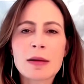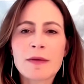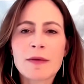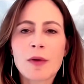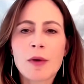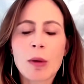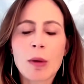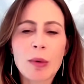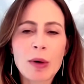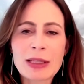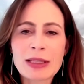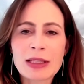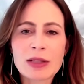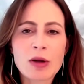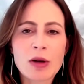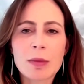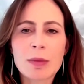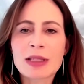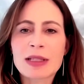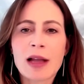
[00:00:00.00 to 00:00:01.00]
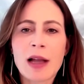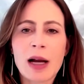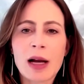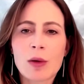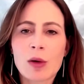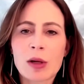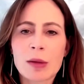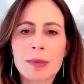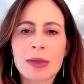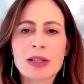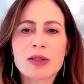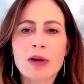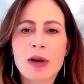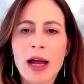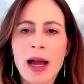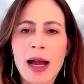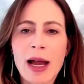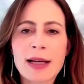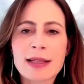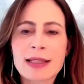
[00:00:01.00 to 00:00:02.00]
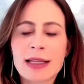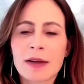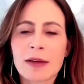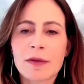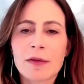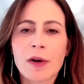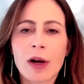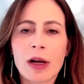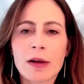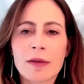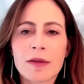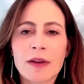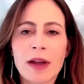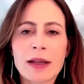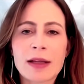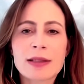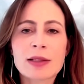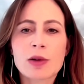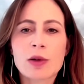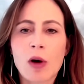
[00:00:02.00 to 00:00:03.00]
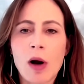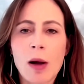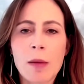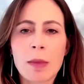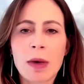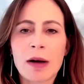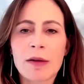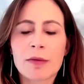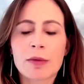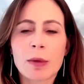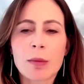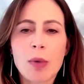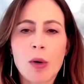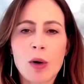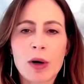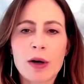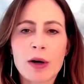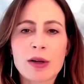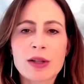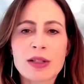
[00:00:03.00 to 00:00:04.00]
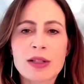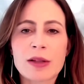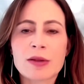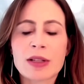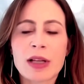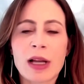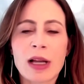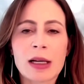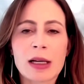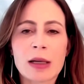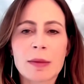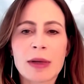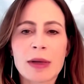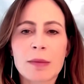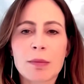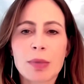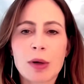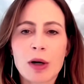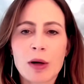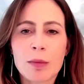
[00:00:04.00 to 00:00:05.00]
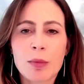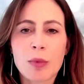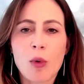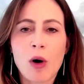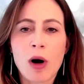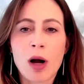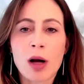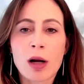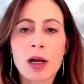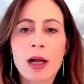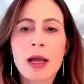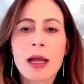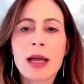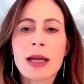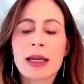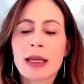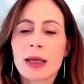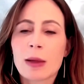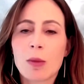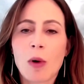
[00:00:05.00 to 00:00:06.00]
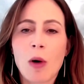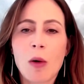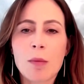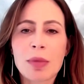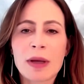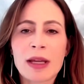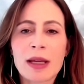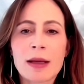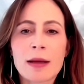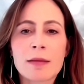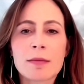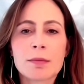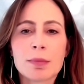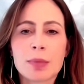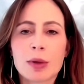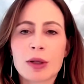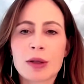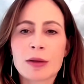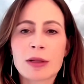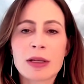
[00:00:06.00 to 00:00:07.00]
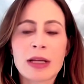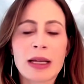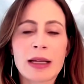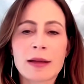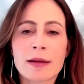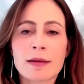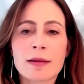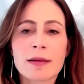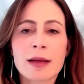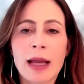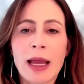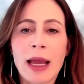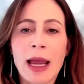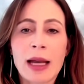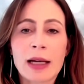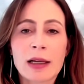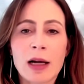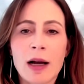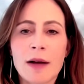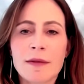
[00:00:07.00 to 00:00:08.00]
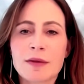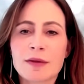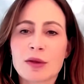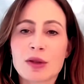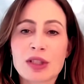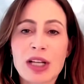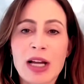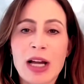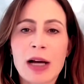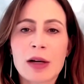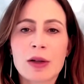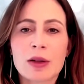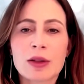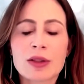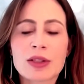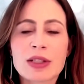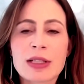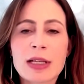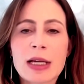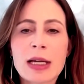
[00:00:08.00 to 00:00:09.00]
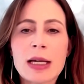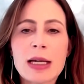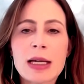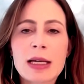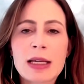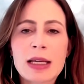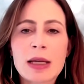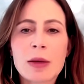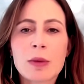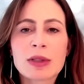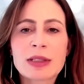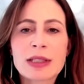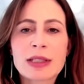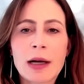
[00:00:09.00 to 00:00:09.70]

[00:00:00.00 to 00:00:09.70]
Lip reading: Former President Trump is not going to be dragged in front of a scrum of reporters. There's not going to be a perp walk. He won't be put in handcuffs or shackles. He will